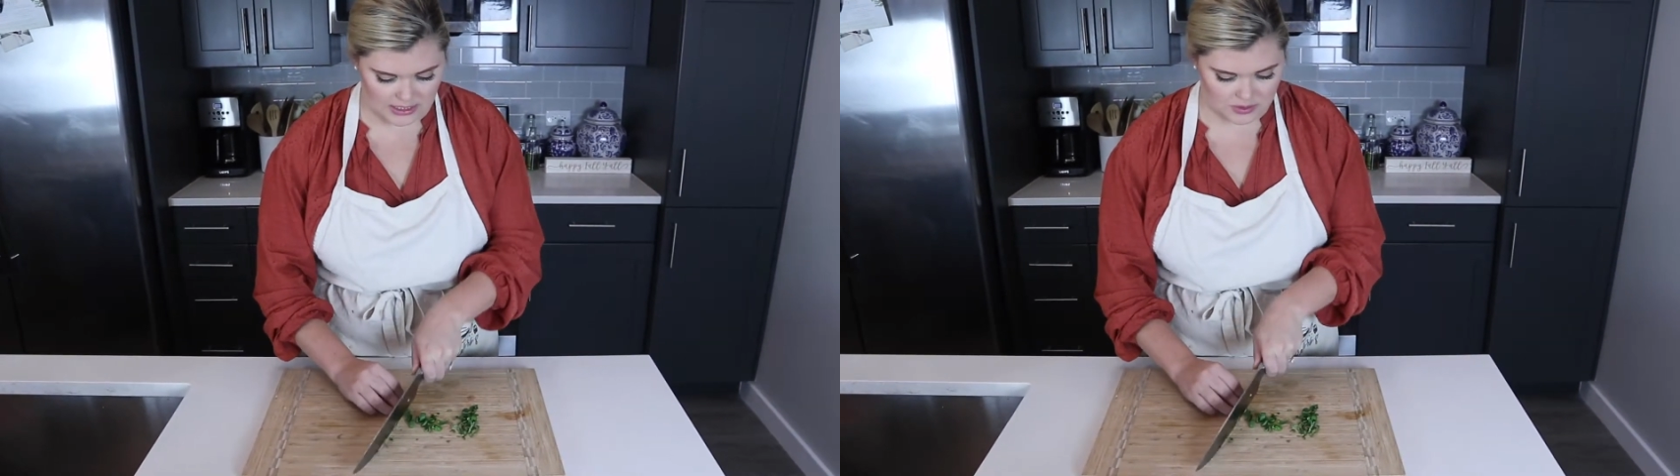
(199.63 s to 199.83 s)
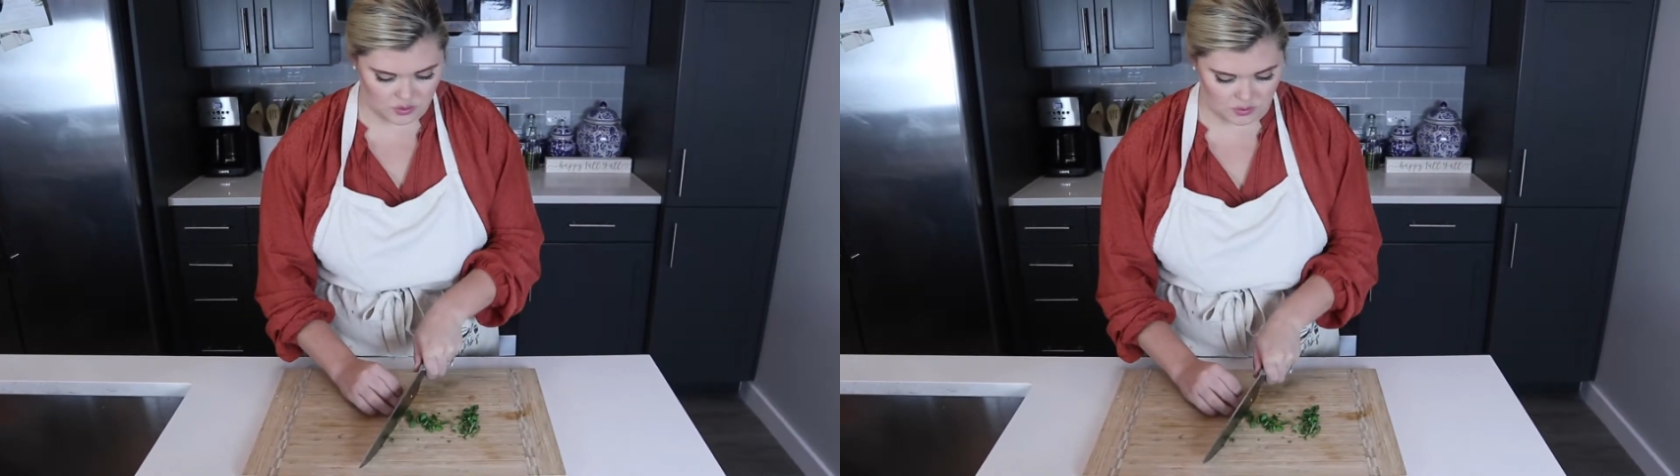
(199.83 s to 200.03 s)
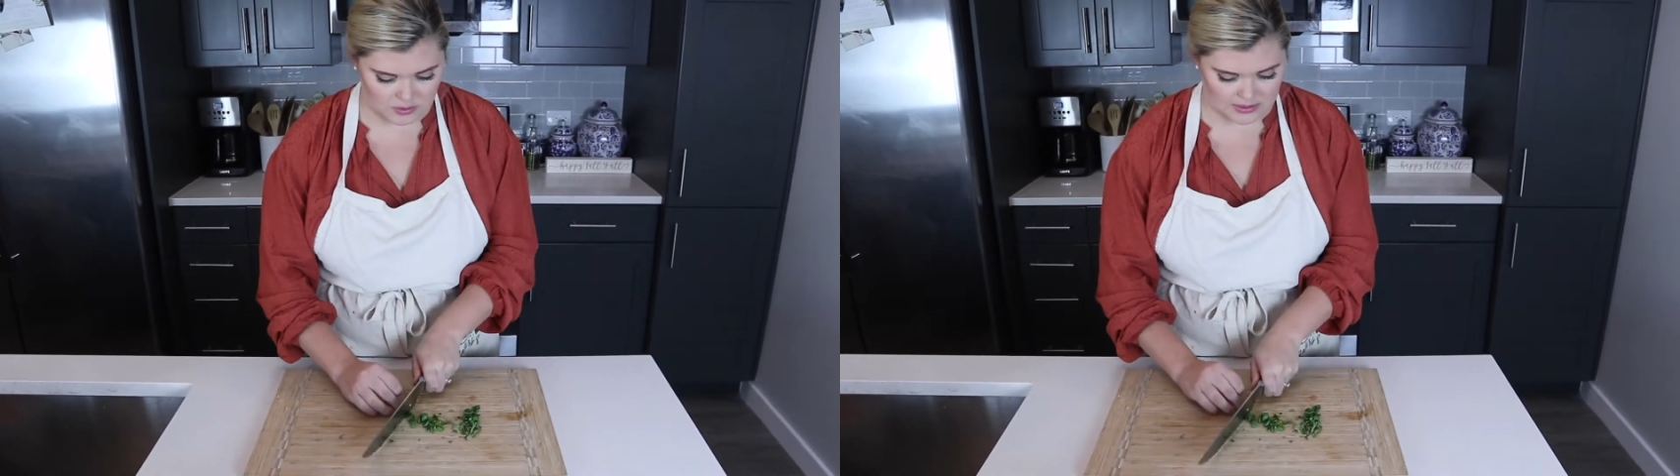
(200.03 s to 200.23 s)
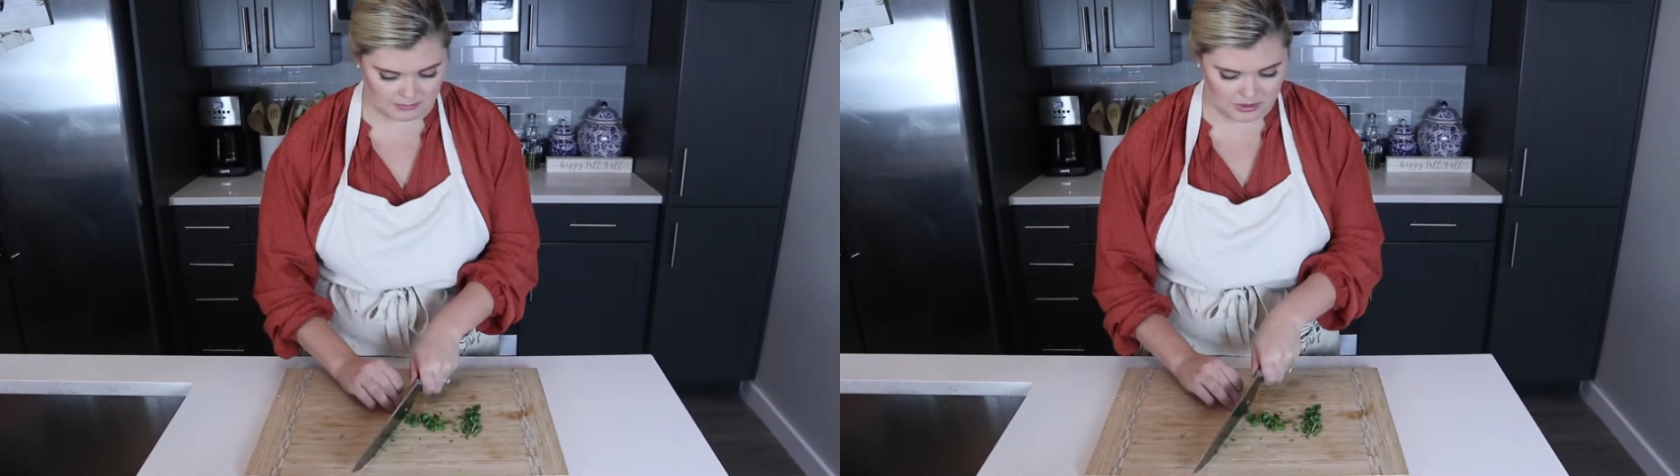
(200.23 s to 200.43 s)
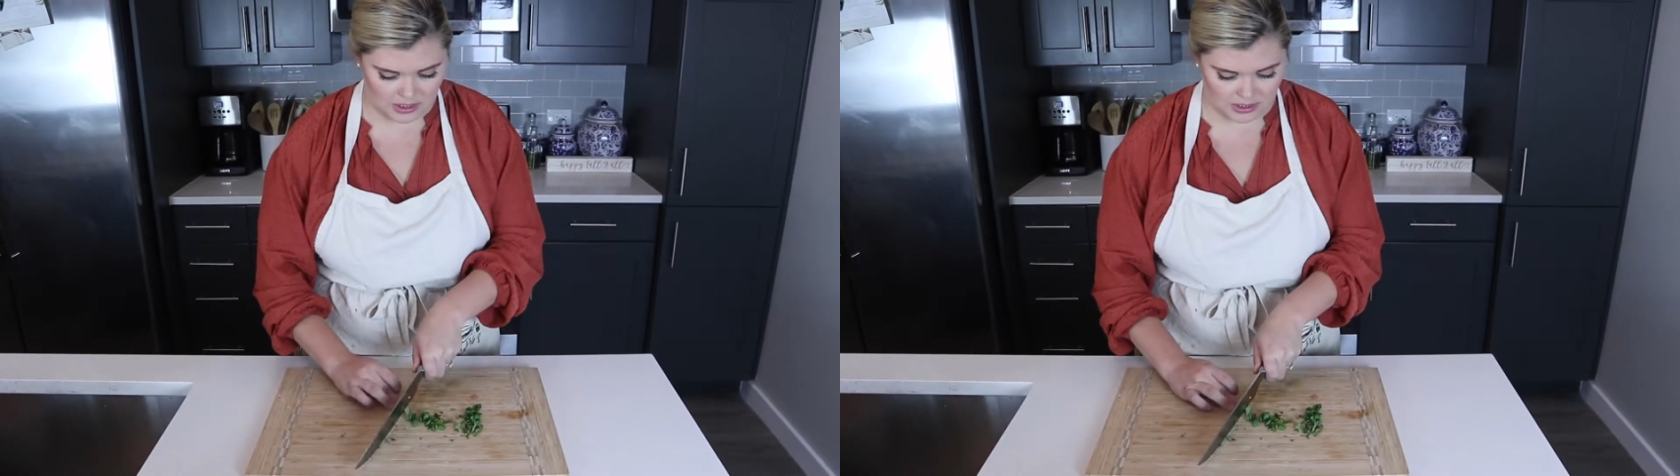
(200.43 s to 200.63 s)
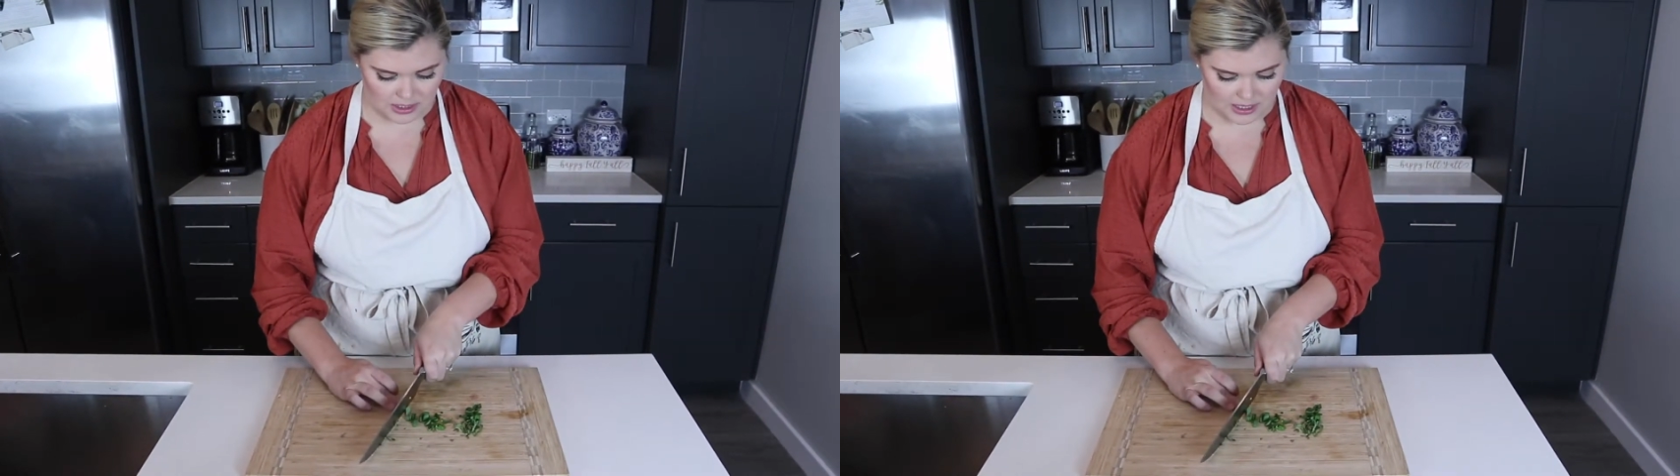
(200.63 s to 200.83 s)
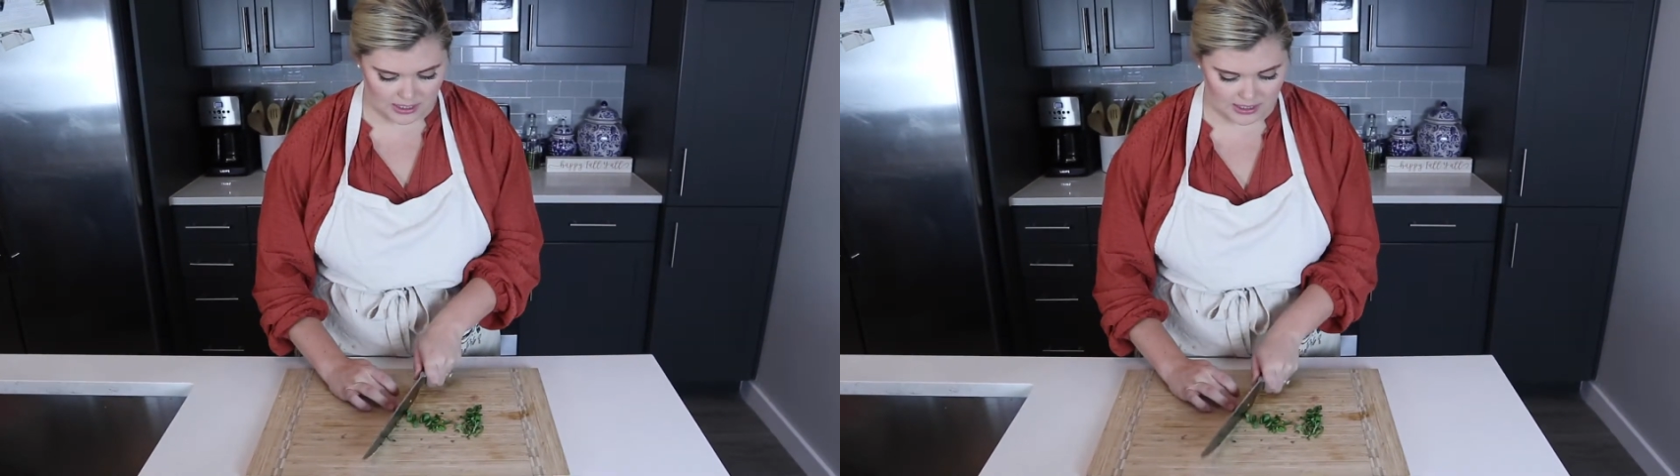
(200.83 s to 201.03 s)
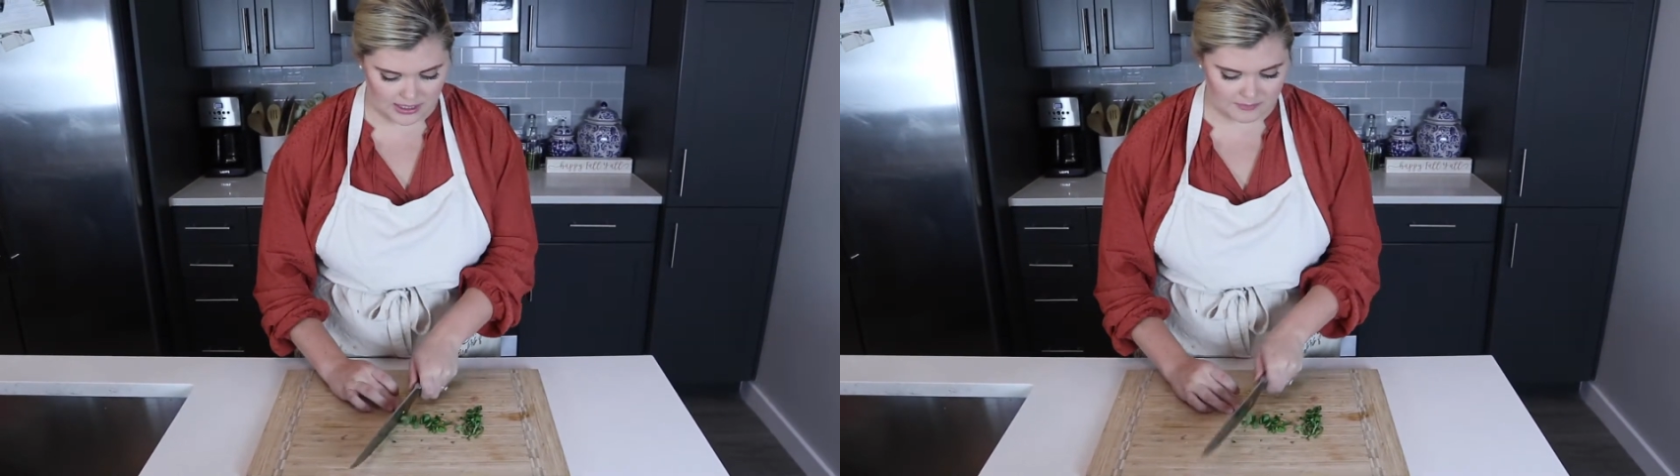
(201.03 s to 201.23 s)
as soon as I'm done
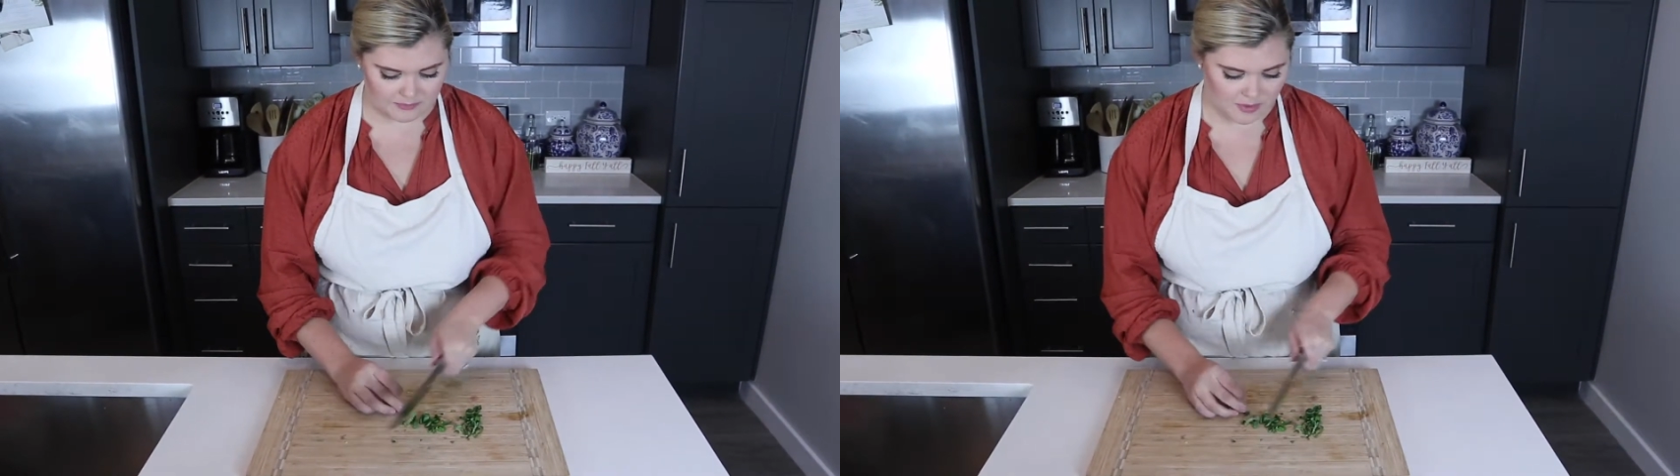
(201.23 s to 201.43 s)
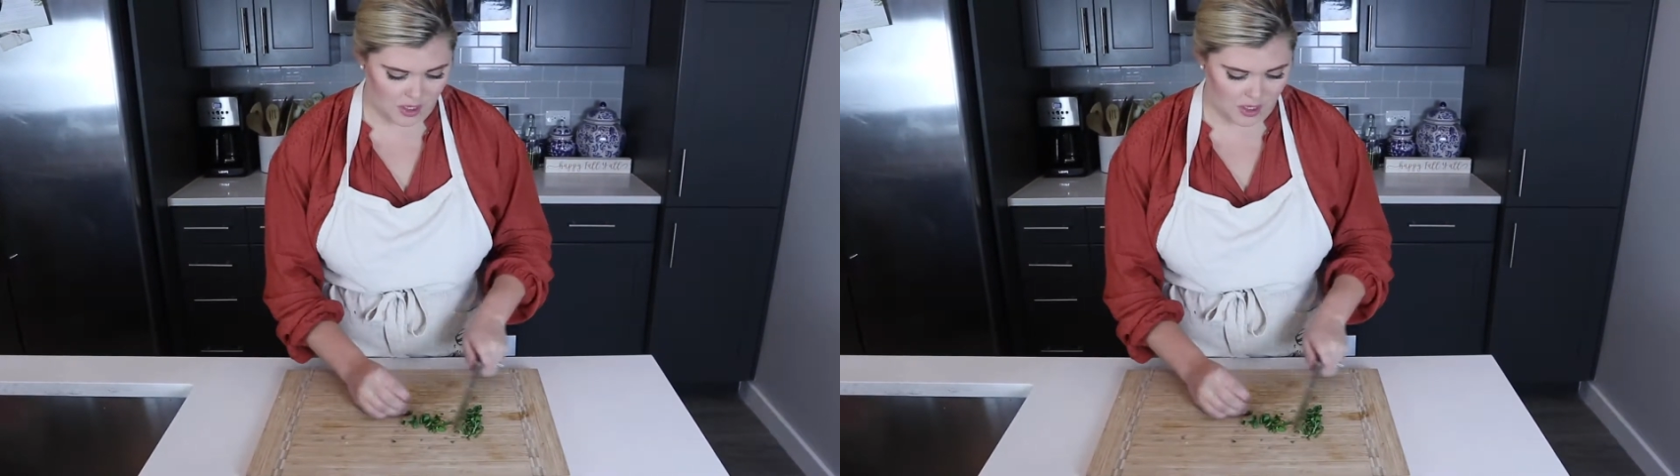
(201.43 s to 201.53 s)
cutting it,